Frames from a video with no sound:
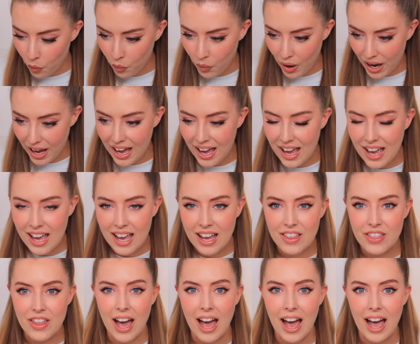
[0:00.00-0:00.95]
where
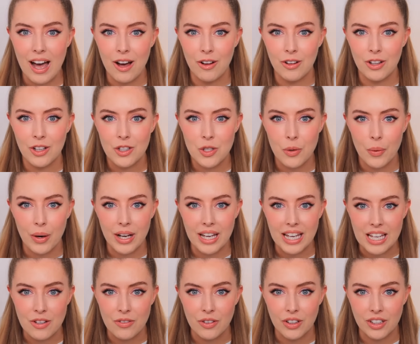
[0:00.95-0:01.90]
the hell do I
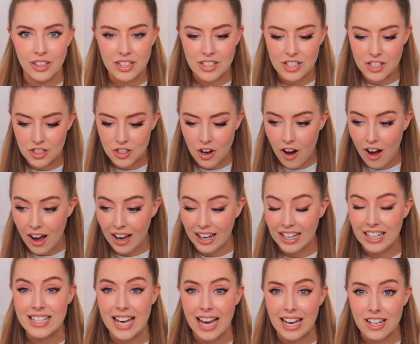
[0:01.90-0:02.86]
even start?
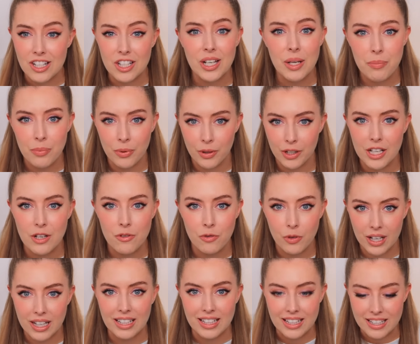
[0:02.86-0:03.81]
And it's actually pretty
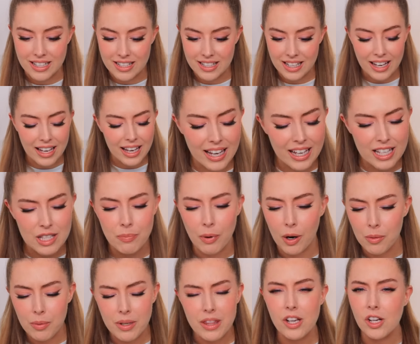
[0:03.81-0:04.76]
realistic. It's
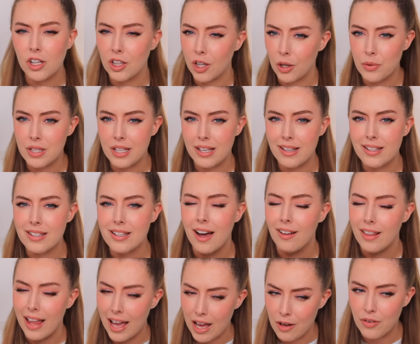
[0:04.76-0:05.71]
probably the closest
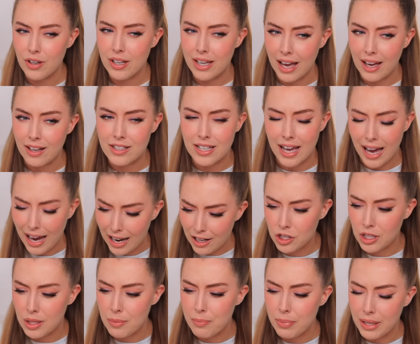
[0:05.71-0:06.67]
I'll ever get to
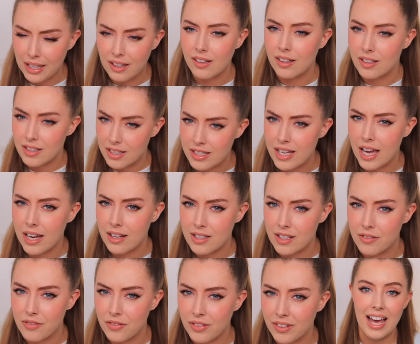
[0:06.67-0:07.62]
actually being a
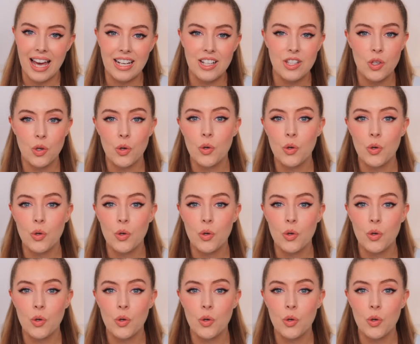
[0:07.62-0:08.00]
detective. And it's